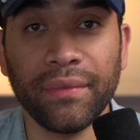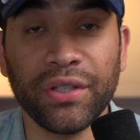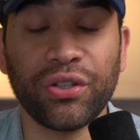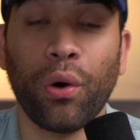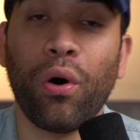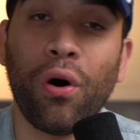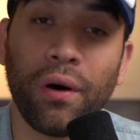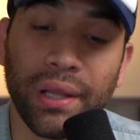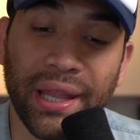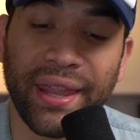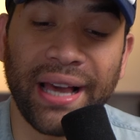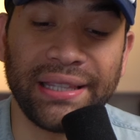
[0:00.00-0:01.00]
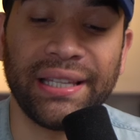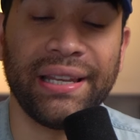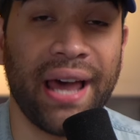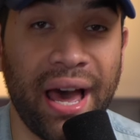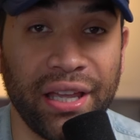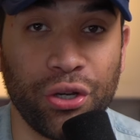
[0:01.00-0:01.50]
So, all of that
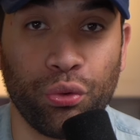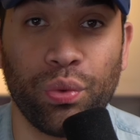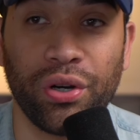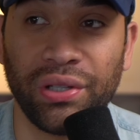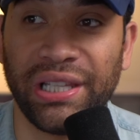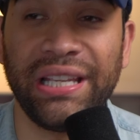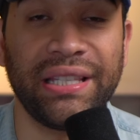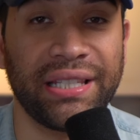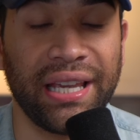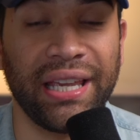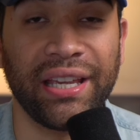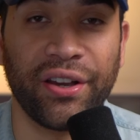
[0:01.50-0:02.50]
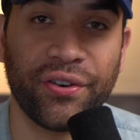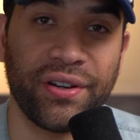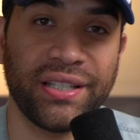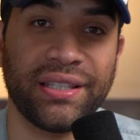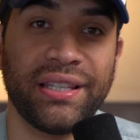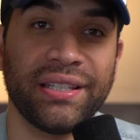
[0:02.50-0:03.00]
denial will lead to
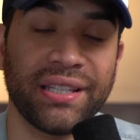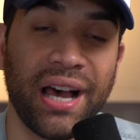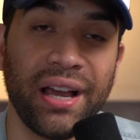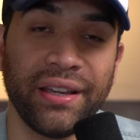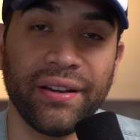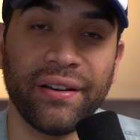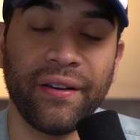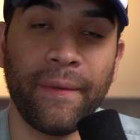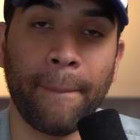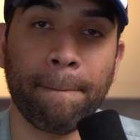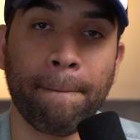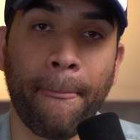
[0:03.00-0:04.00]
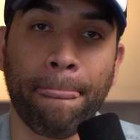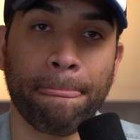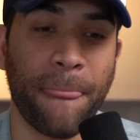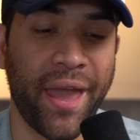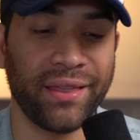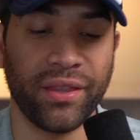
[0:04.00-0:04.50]
increased desire.
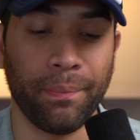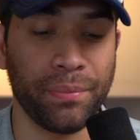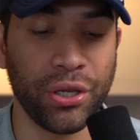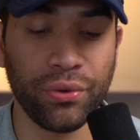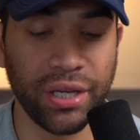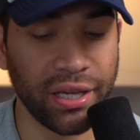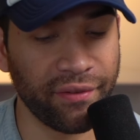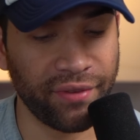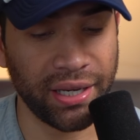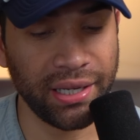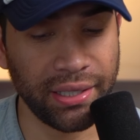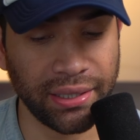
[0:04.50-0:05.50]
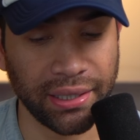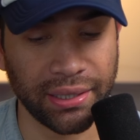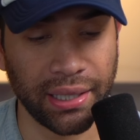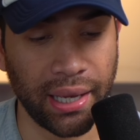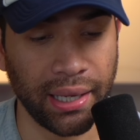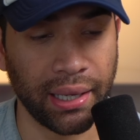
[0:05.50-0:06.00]
And the beauty of it is,
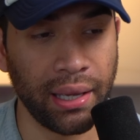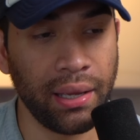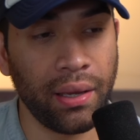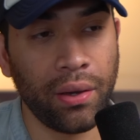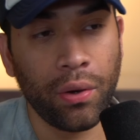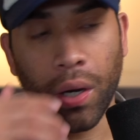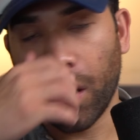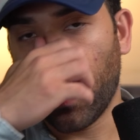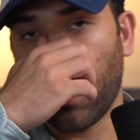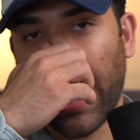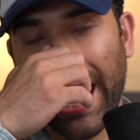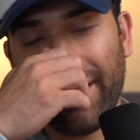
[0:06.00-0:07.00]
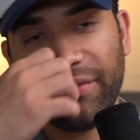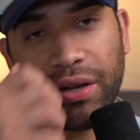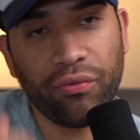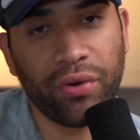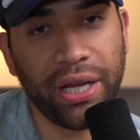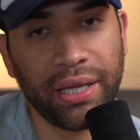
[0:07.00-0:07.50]
is like,
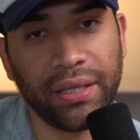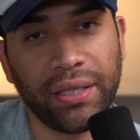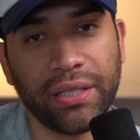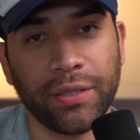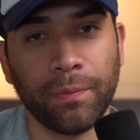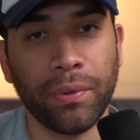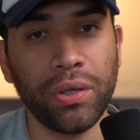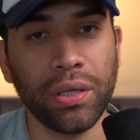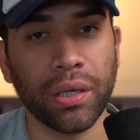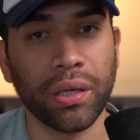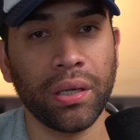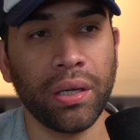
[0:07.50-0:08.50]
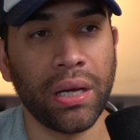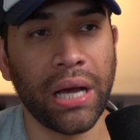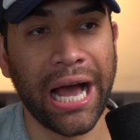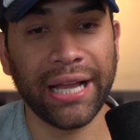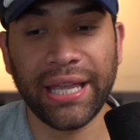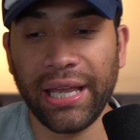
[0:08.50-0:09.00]
having written this book,
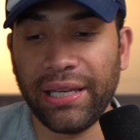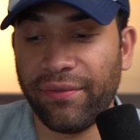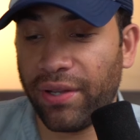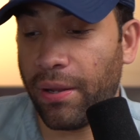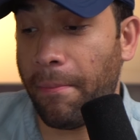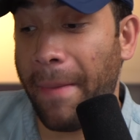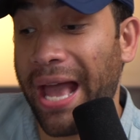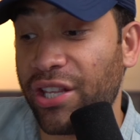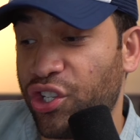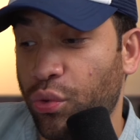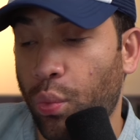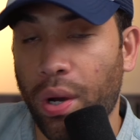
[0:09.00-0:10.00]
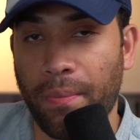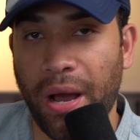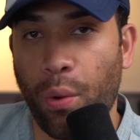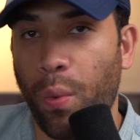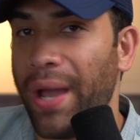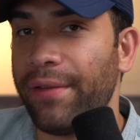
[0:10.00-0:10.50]
I can't even imagine what my
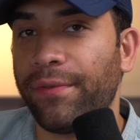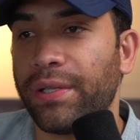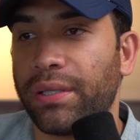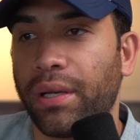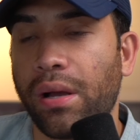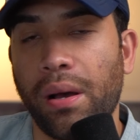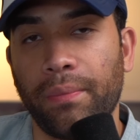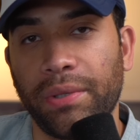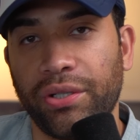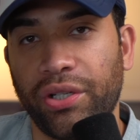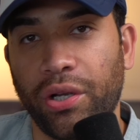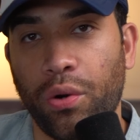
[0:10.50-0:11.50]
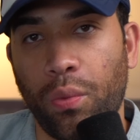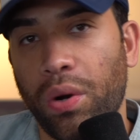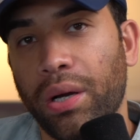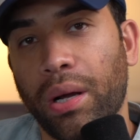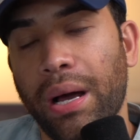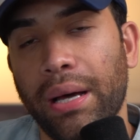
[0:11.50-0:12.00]
wife is accomplishing or
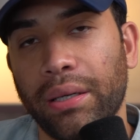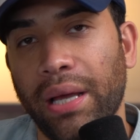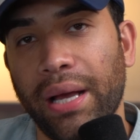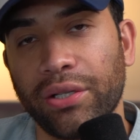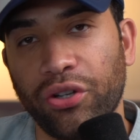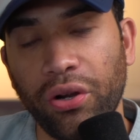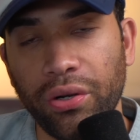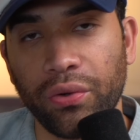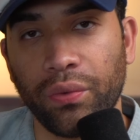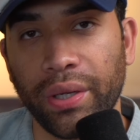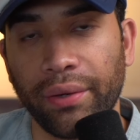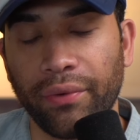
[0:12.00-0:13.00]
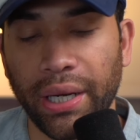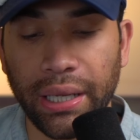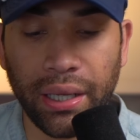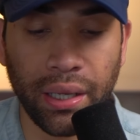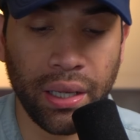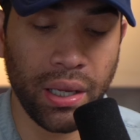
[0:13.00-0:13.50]
what God has her doing, right?